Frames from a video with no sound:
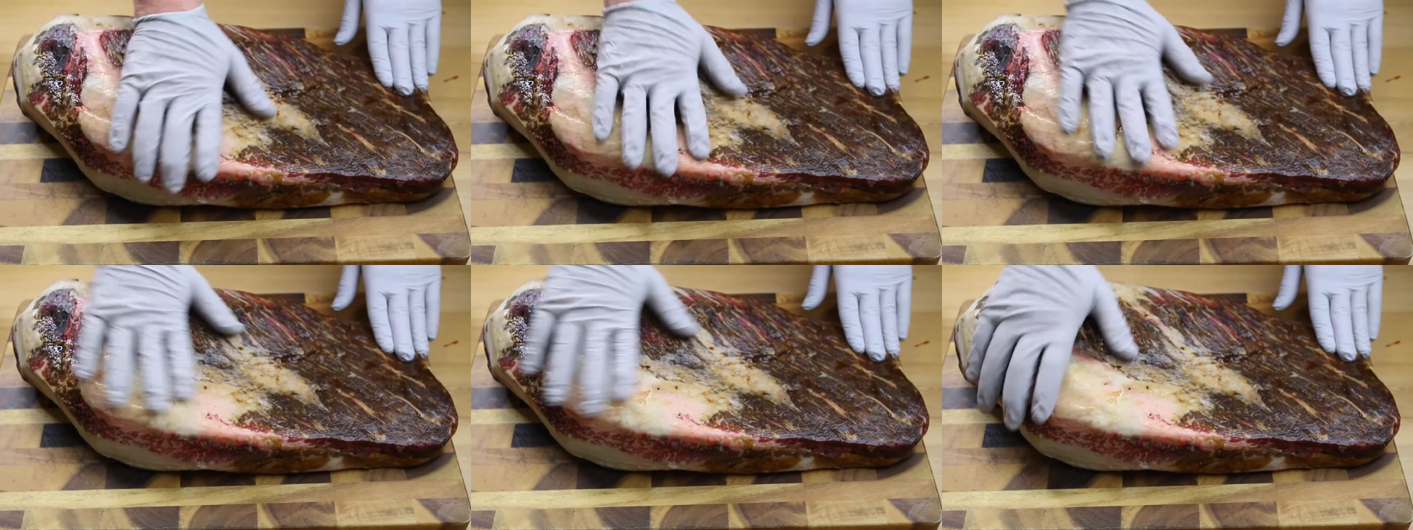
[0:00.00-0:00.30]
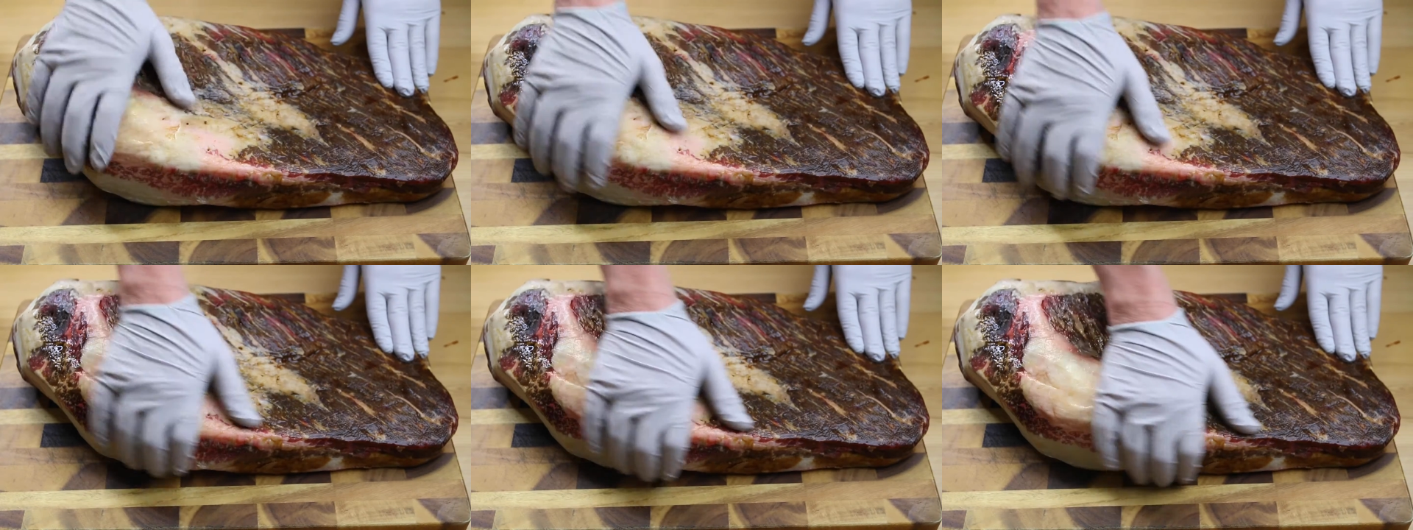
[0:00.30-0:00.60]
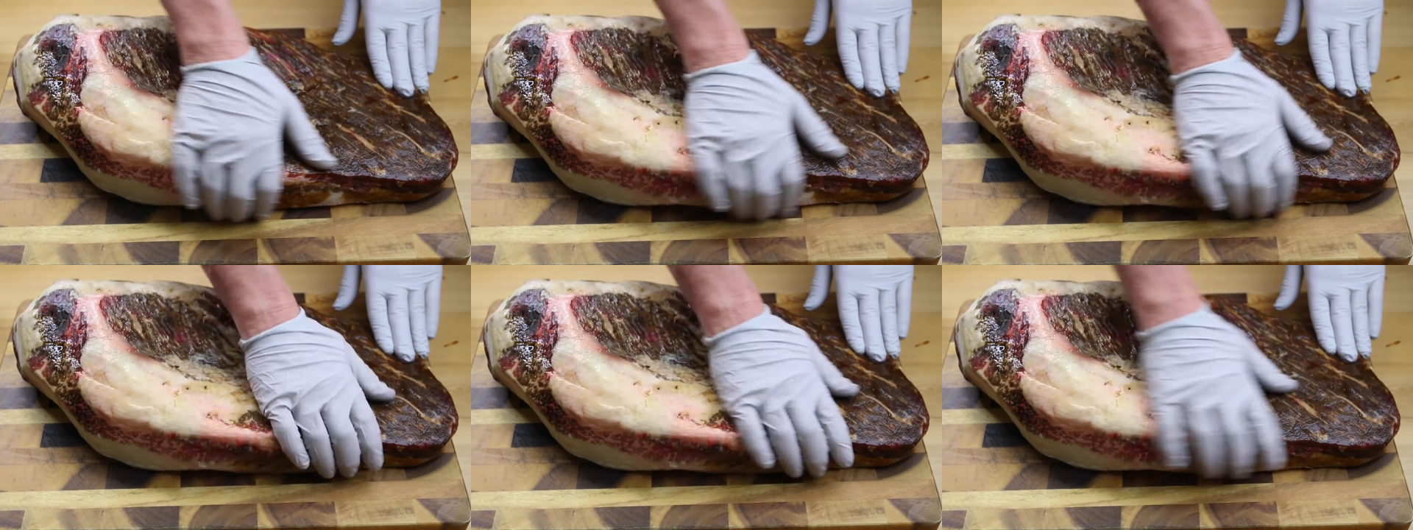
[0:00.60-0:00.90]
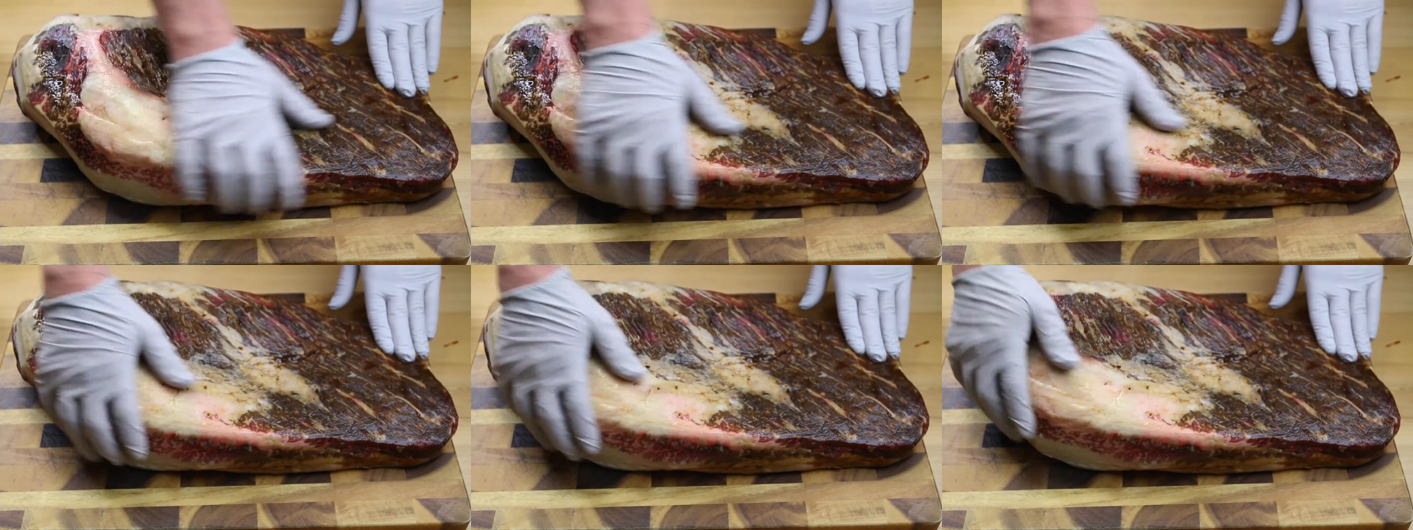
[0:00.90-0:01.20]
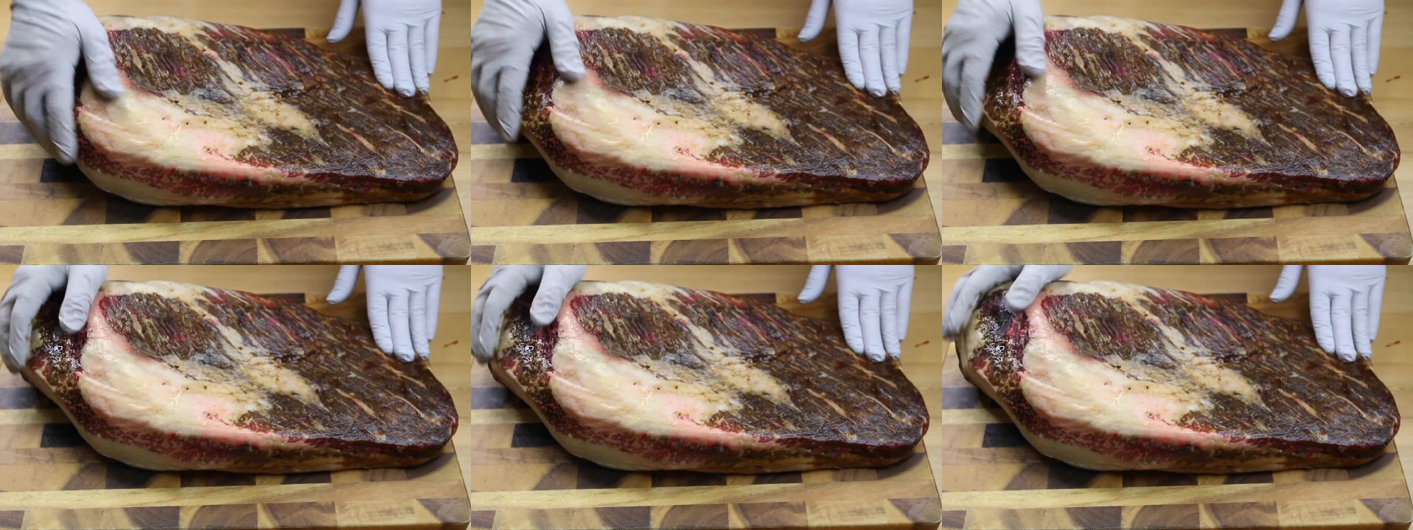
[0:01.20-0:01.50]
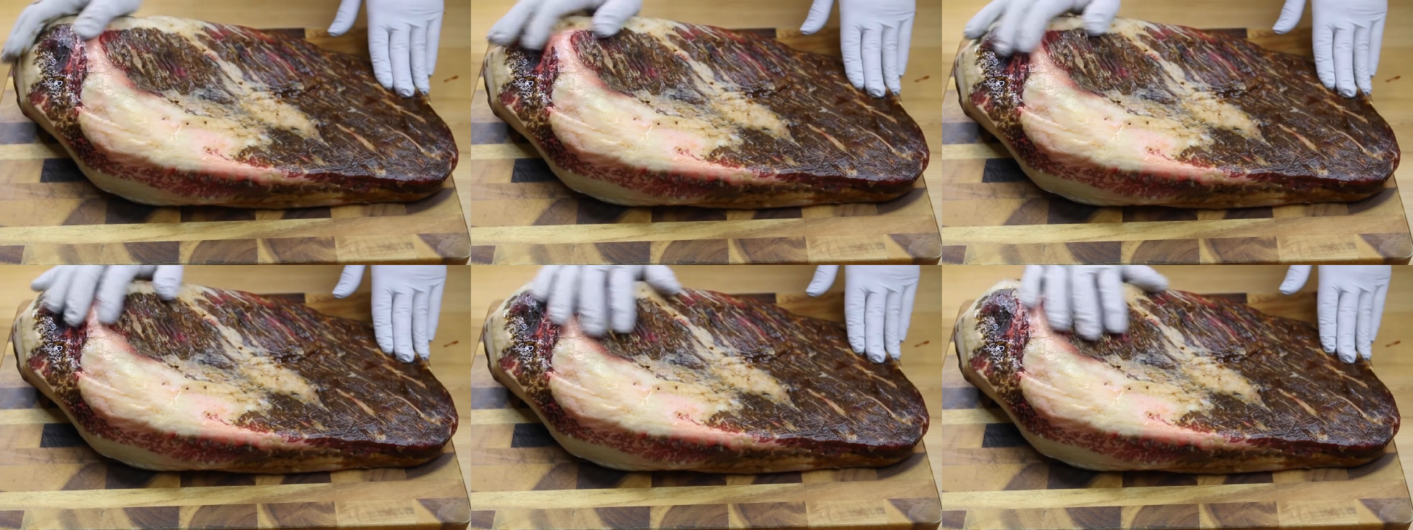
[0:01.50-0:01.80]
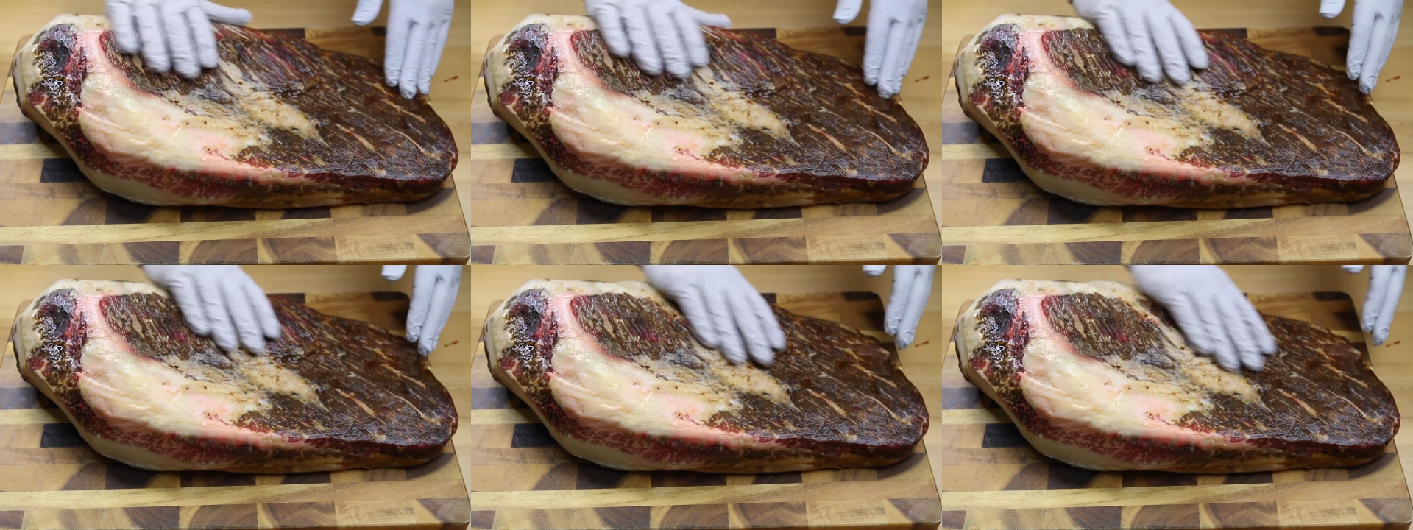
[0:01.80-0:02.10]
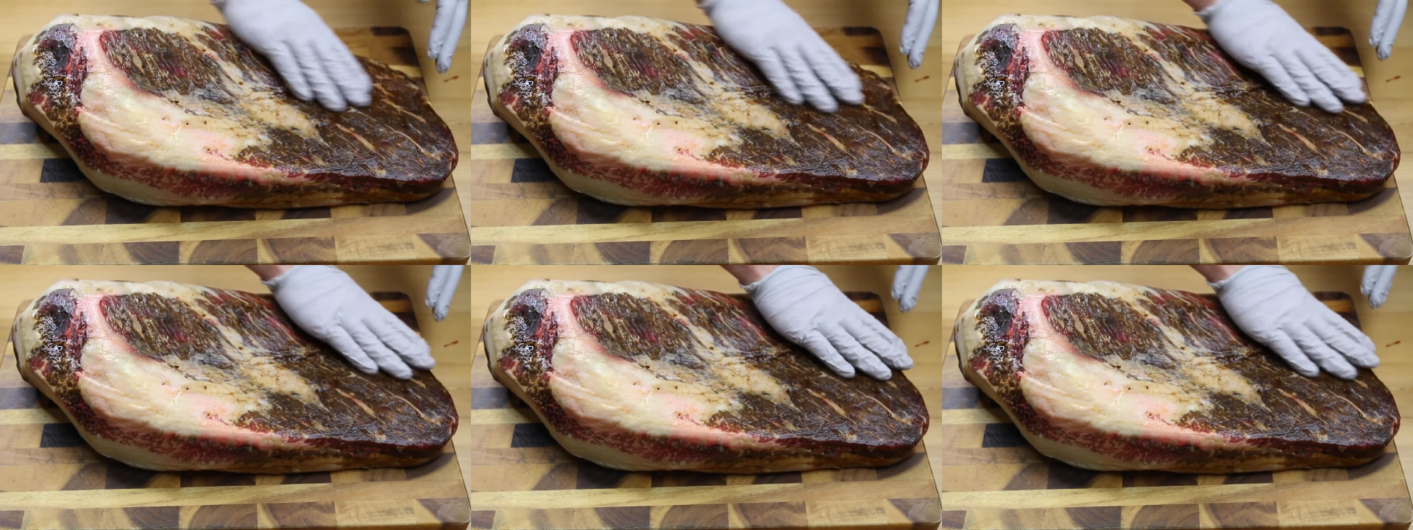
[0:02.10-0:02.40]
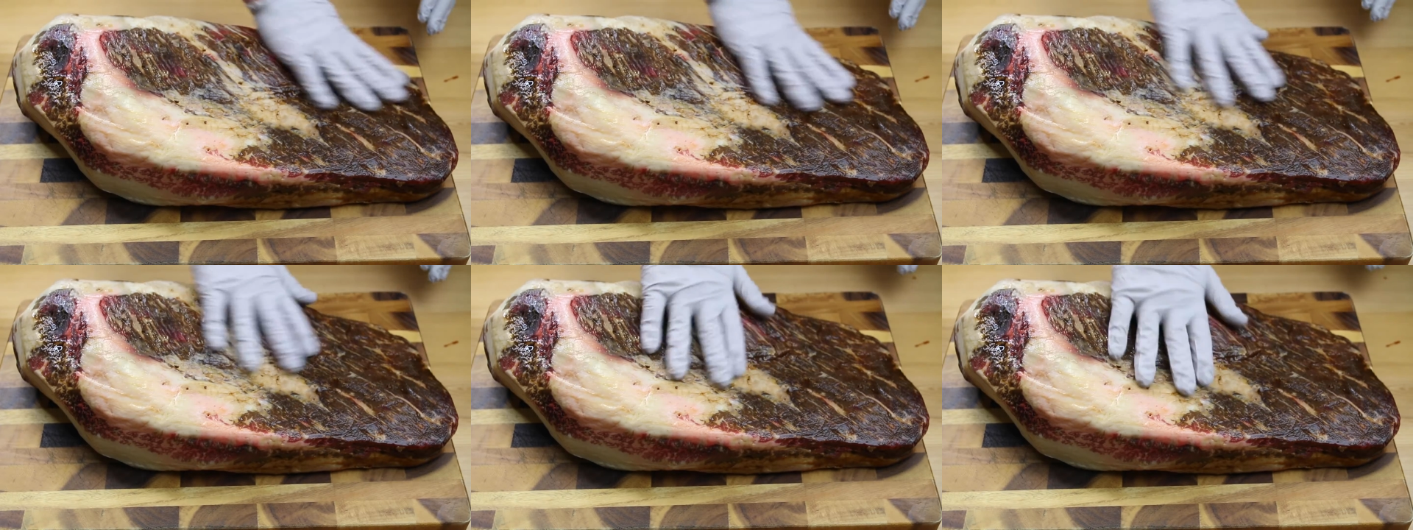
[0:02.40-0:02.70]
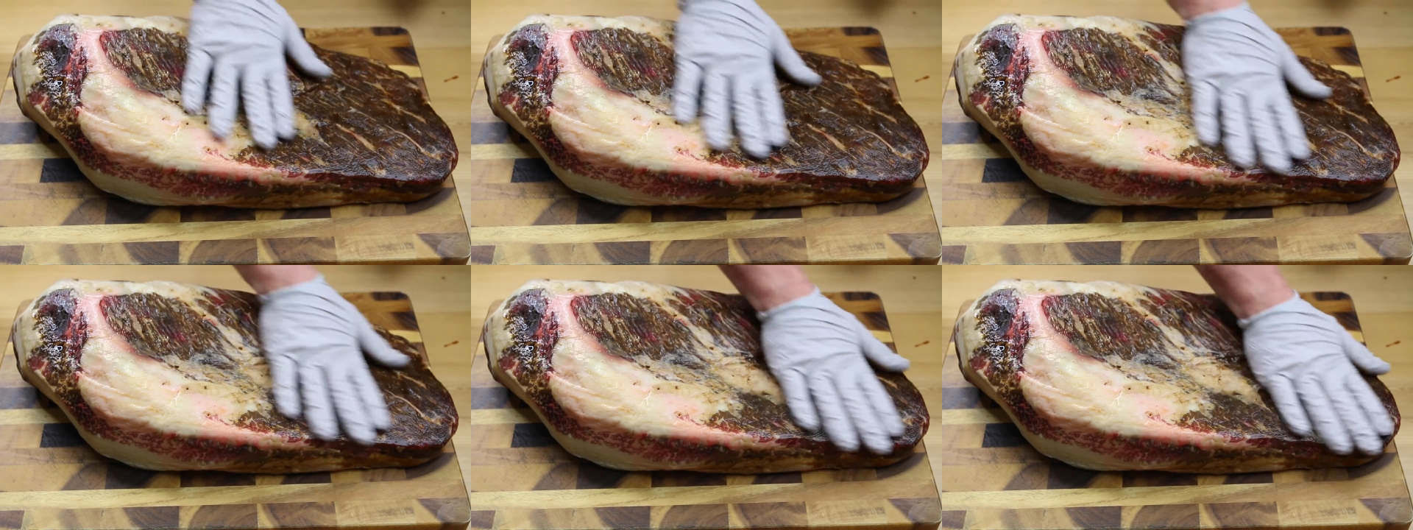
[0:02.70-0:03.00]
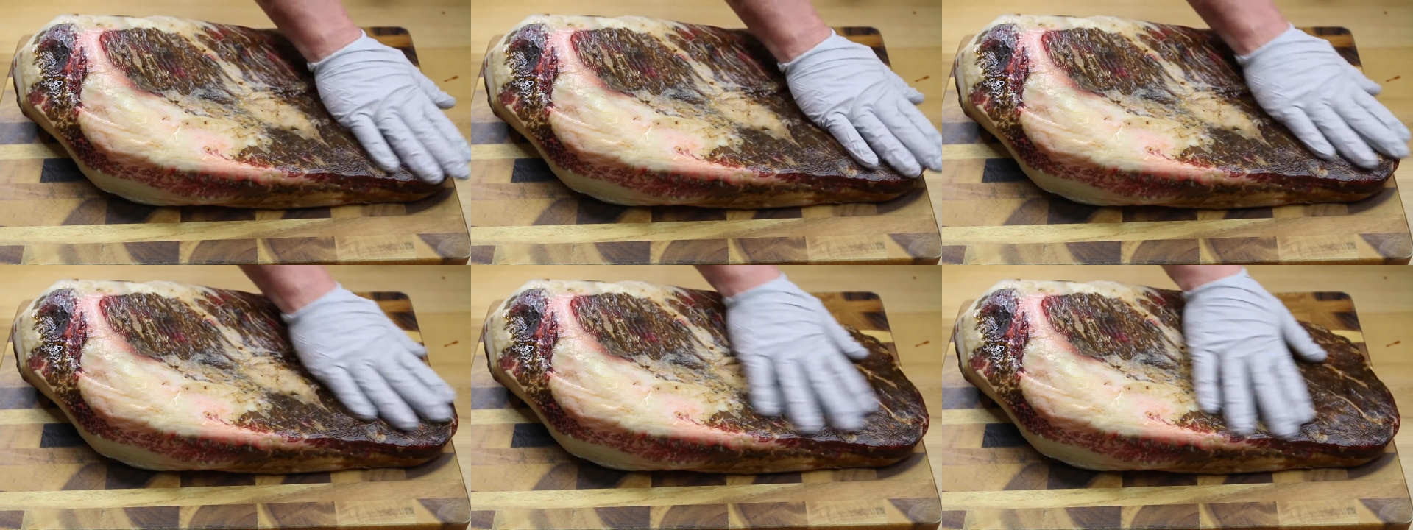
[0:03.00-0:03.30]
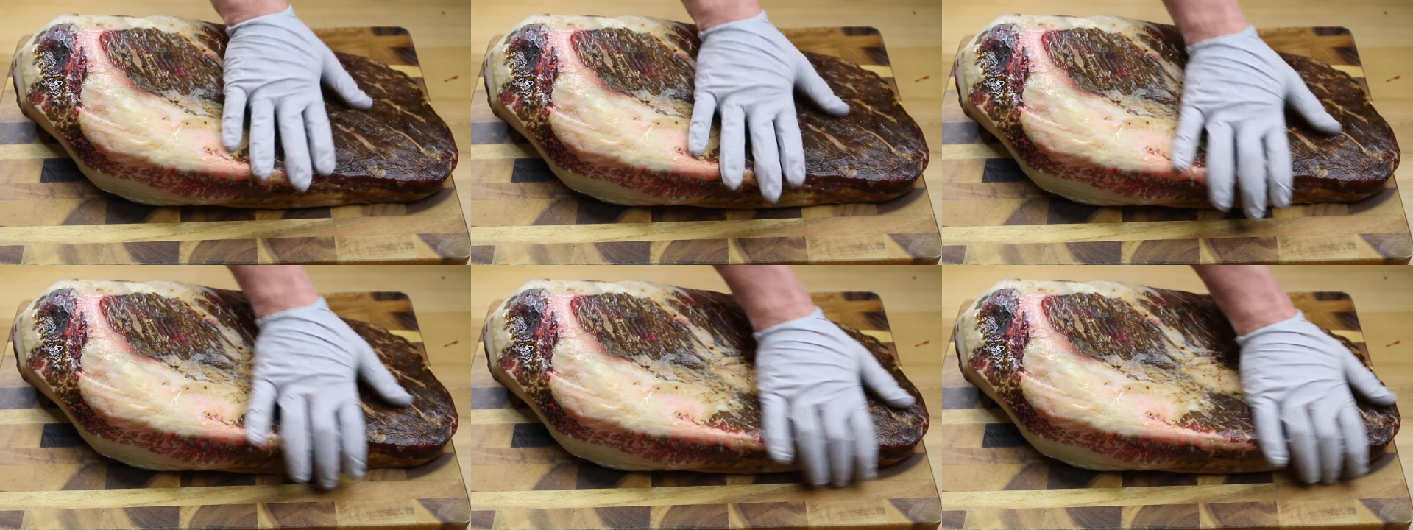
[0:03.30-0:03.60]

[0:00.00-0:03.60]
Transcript: (no speaker visible)